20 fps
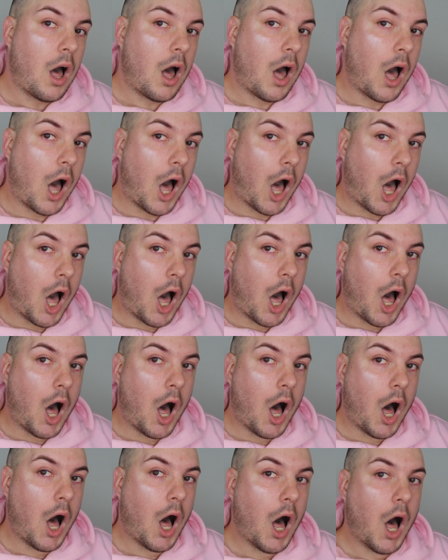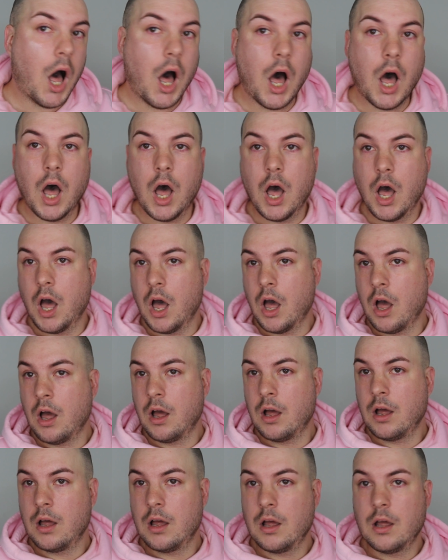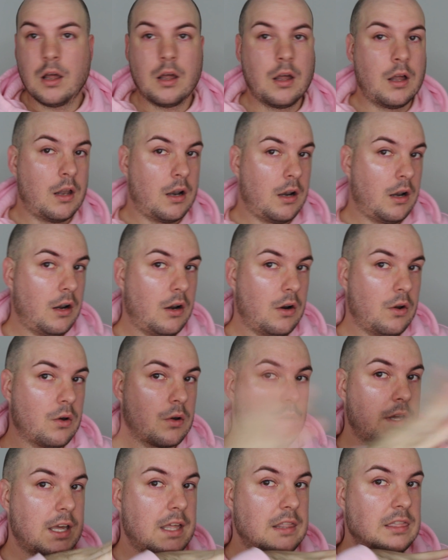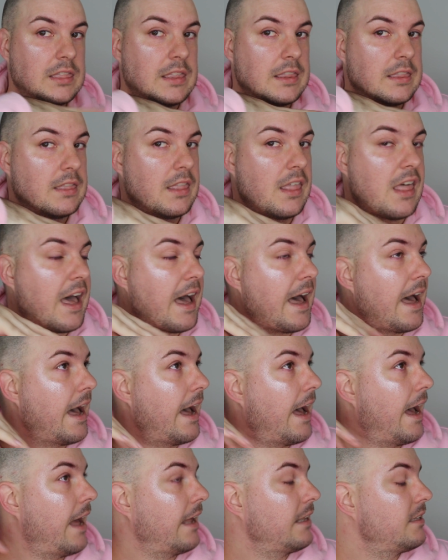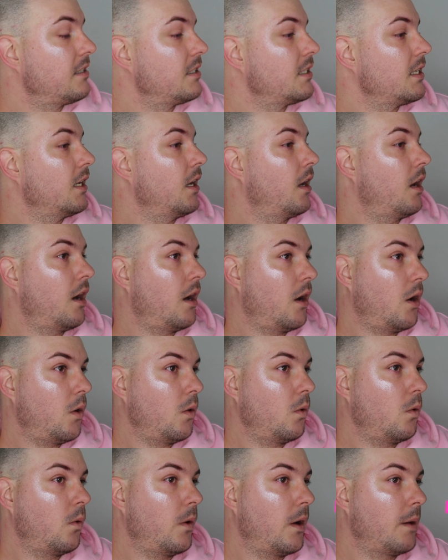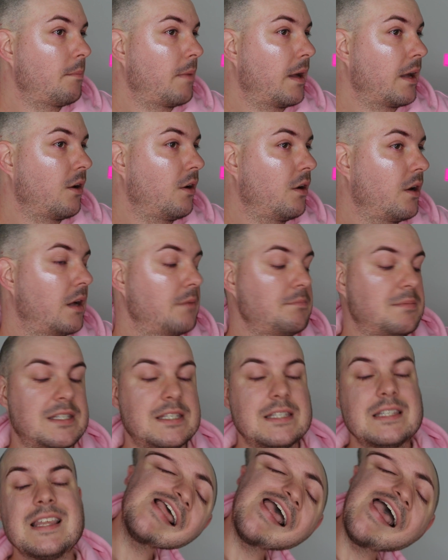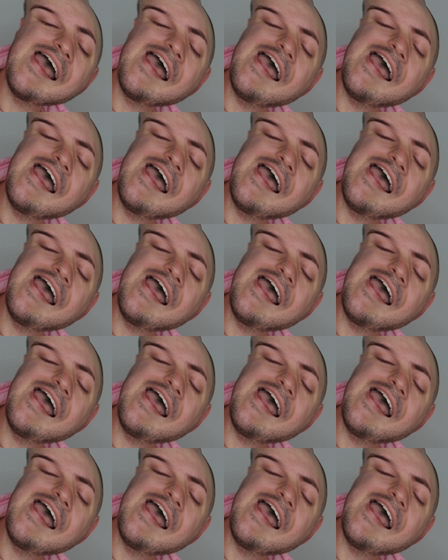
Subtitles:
Oh, look at that. Oh my god, obsessed.